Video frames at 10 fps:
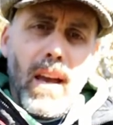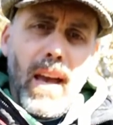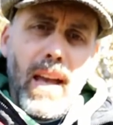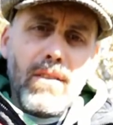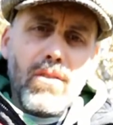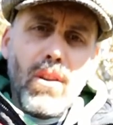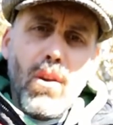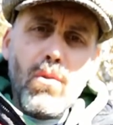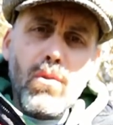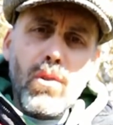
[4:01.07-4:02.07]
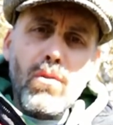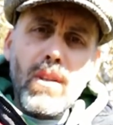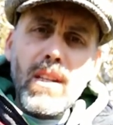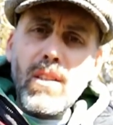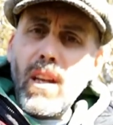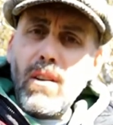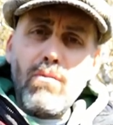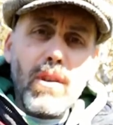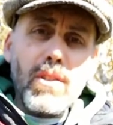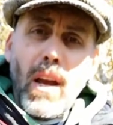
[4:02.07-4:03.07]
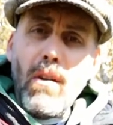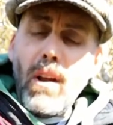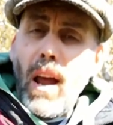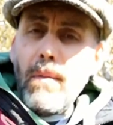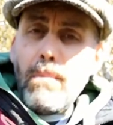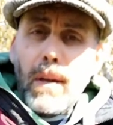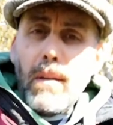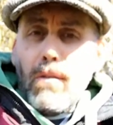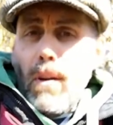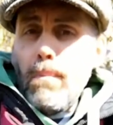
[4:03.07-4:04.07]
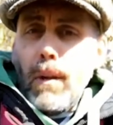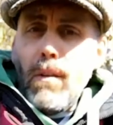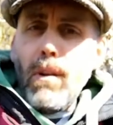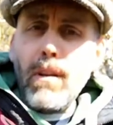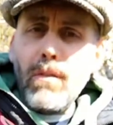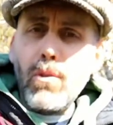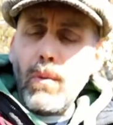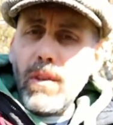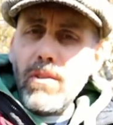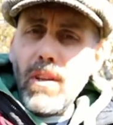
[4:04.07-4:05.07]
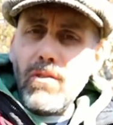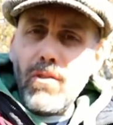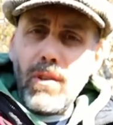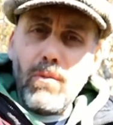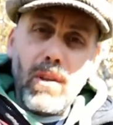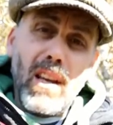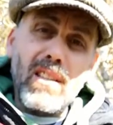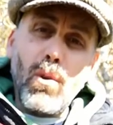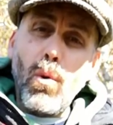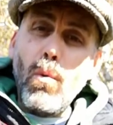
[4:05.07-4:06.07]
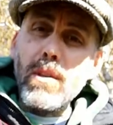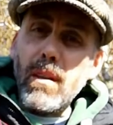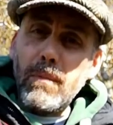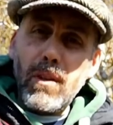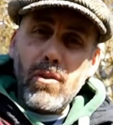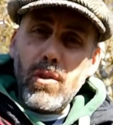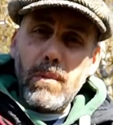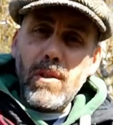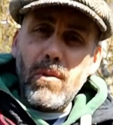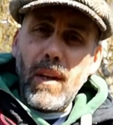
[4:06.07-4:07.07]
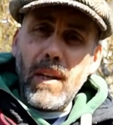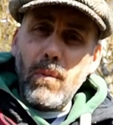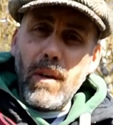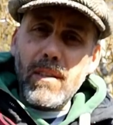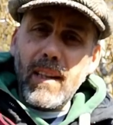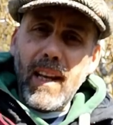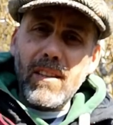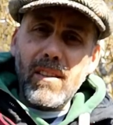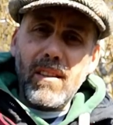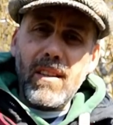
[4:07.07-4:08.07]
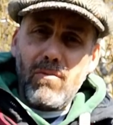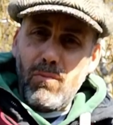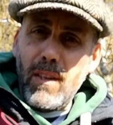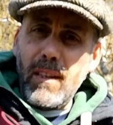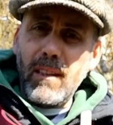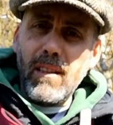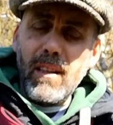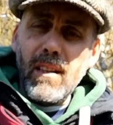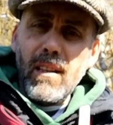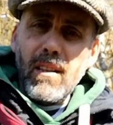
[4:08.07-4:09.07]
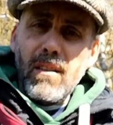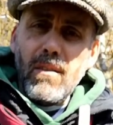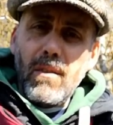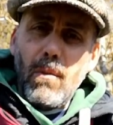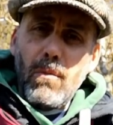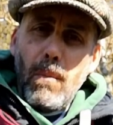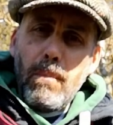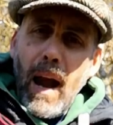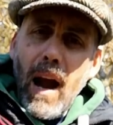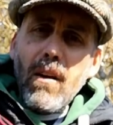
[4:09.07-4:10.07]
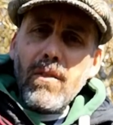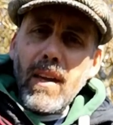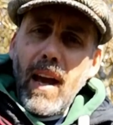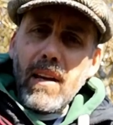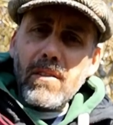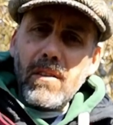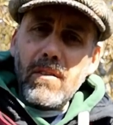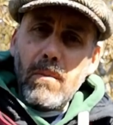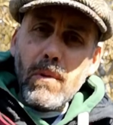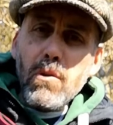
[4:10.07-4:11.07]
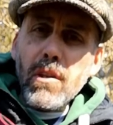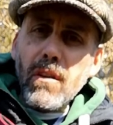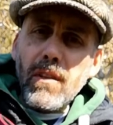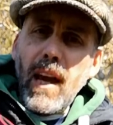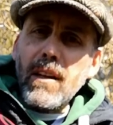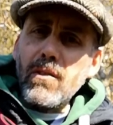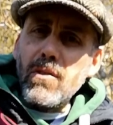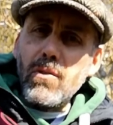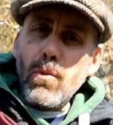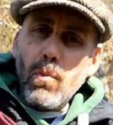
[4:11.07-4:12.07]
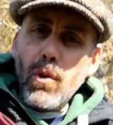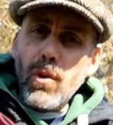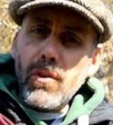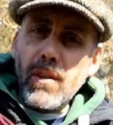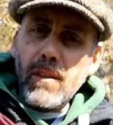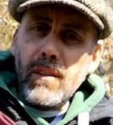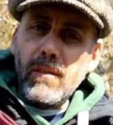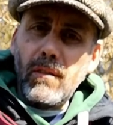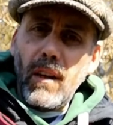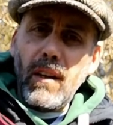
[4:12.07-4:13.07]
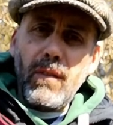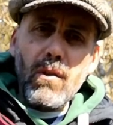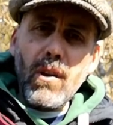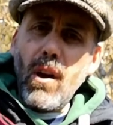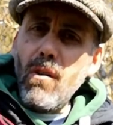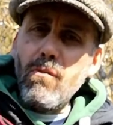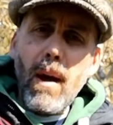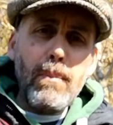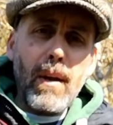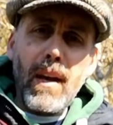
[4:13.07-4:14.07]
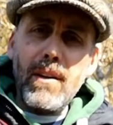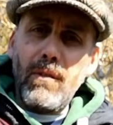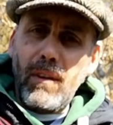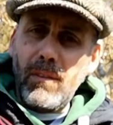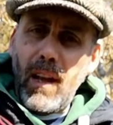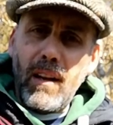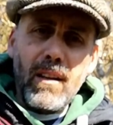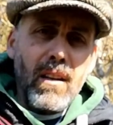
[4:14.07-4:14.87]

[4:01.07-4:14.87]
And so you need to kind of reach out and pick a great playwright of the 20th century. It's always something you should be doing anyway as an actor, is reading. The power of the actor, the music of the actor is the word, right? If you can't wrap your head around that,